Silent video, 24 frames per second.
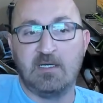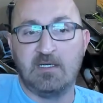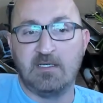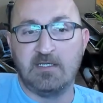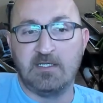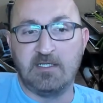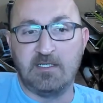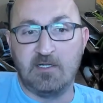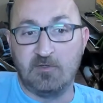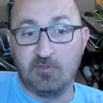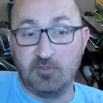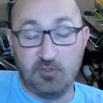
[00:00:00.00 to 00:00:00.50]

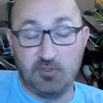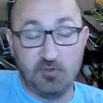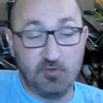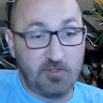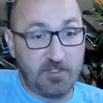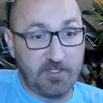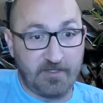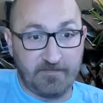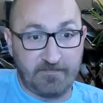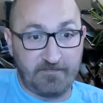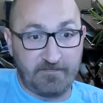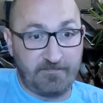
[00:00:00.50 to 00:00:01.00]
You know, you
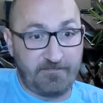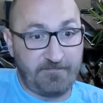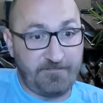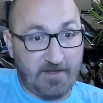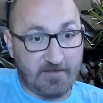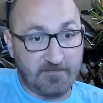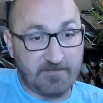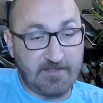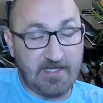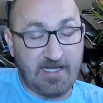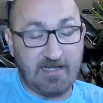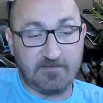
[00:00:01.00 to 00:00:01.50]
could have
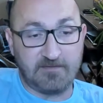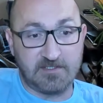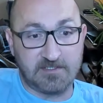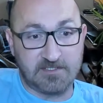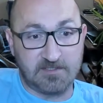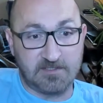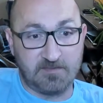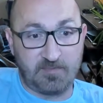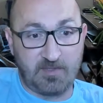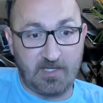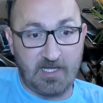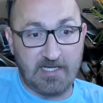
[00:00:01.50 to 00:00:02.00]
felt out the
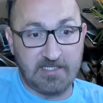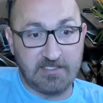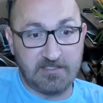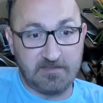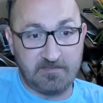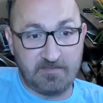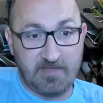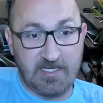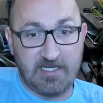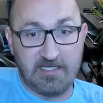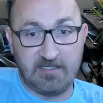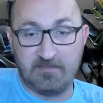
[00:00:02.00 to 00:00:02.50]
supply
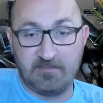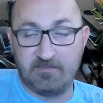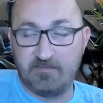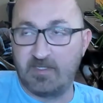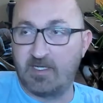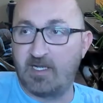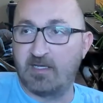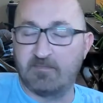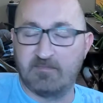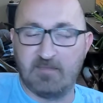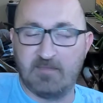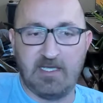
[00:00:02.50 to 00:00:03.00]
demand and been
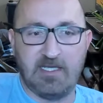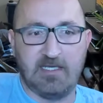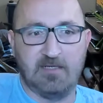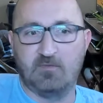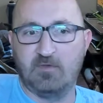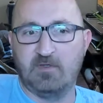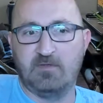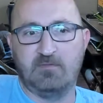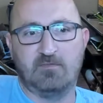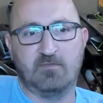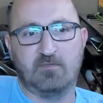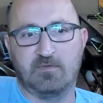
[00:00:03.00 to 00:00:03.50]
like, man,
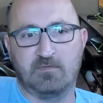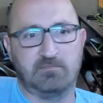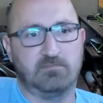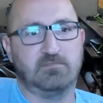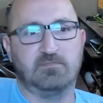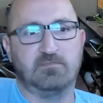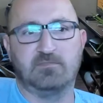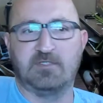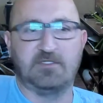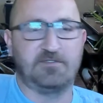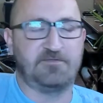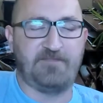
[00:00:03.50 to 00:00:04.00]
we, were
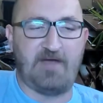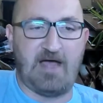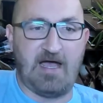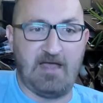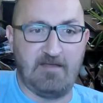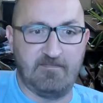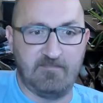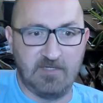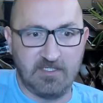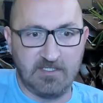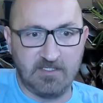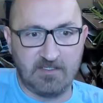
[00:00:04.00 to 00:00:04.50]
there's
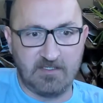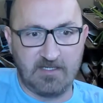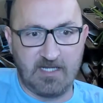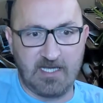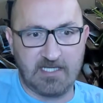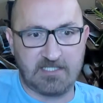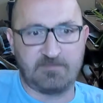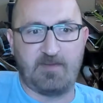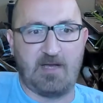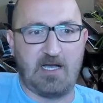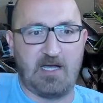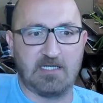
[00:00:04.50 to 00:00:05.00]
5 million
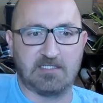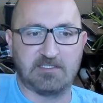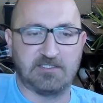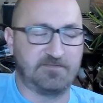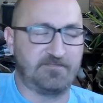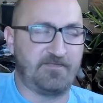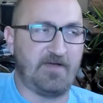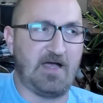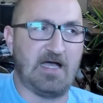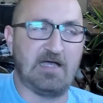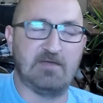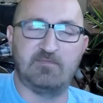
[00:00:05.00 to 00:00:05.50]
Xboxes,
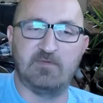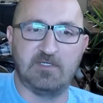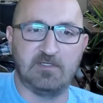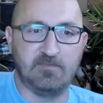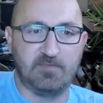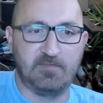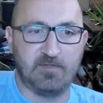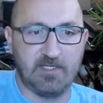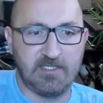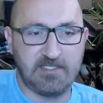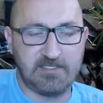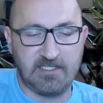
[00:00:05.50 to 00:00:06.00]
5 million
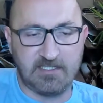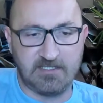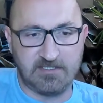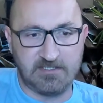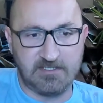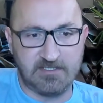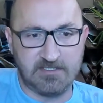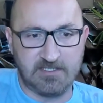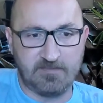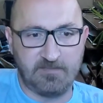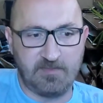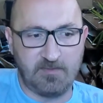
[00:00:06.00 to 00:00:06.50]

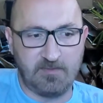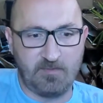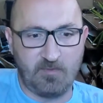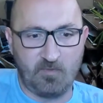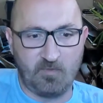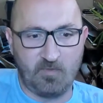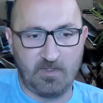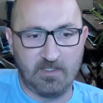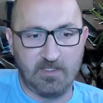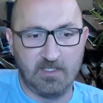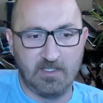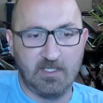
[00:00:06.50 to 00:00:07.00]
PlayStations that people
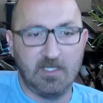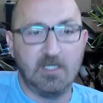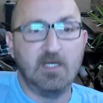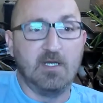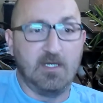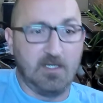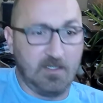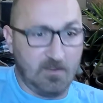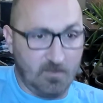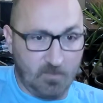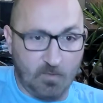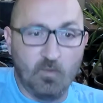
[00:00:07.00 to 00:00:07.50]
want
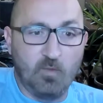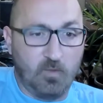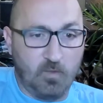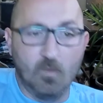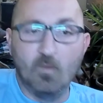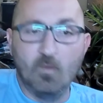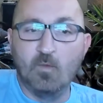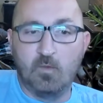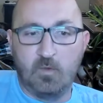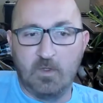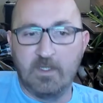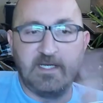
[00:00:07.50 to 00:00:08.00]

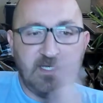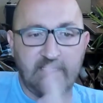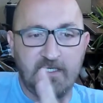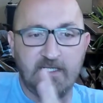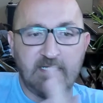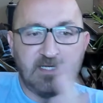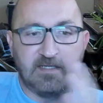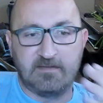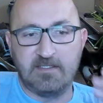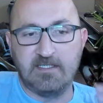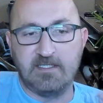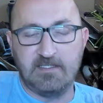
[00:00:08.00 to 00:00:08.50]
we need to
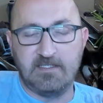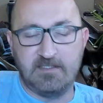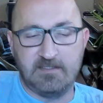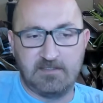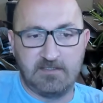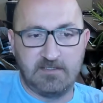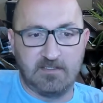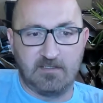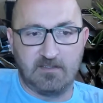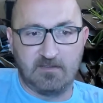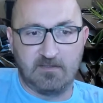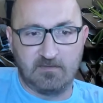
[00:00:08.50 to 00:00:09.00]
get these,
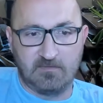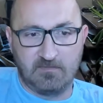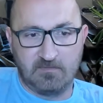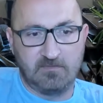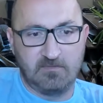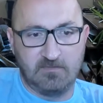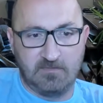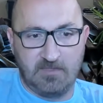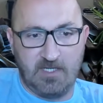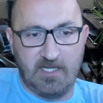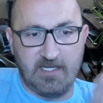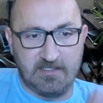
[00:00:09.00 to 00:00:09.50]
you know,
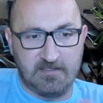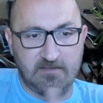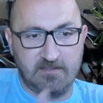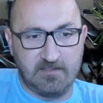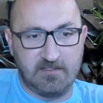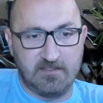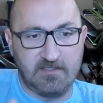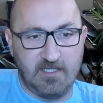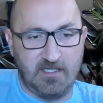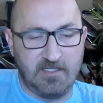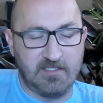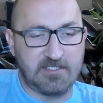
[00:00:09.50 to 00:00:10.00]
in,
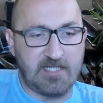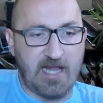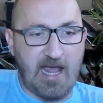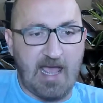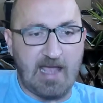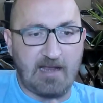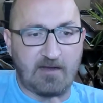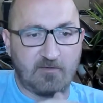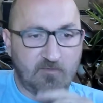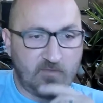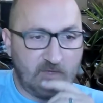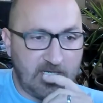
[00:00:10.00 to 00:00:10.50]
in, in
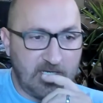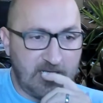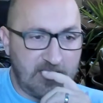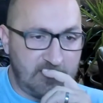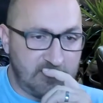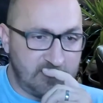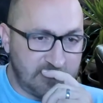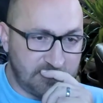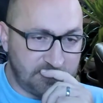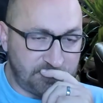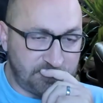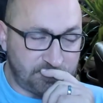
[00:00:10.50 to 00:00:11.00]
staggered
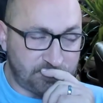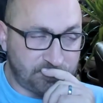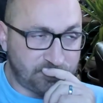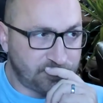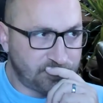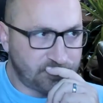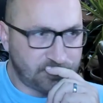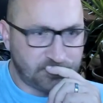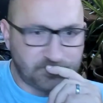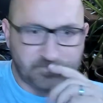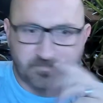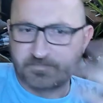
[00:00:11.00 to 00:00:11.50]
ways.
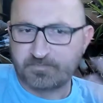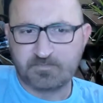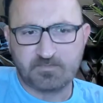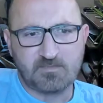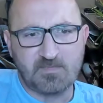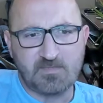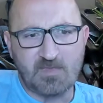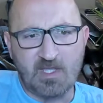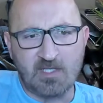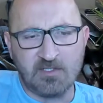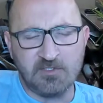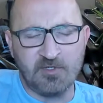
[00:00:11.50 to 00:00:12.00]

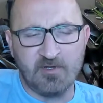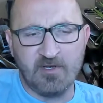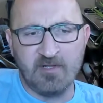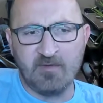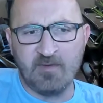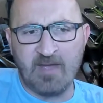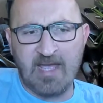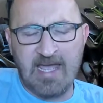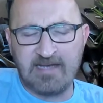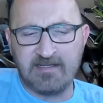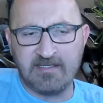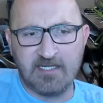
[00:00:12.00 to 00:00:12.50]
So
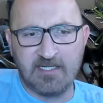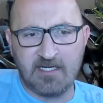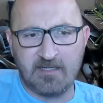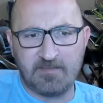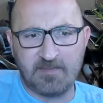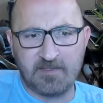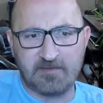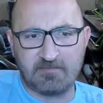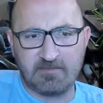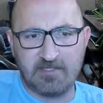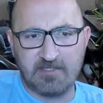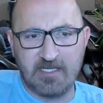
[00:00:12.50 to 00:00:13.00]
anyway, I had to get up
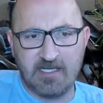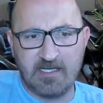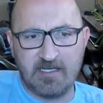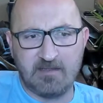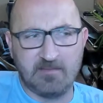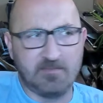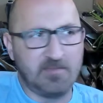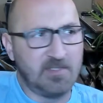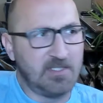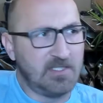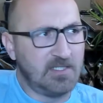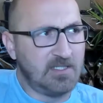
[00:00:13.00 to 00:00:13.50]
at 3 a.m.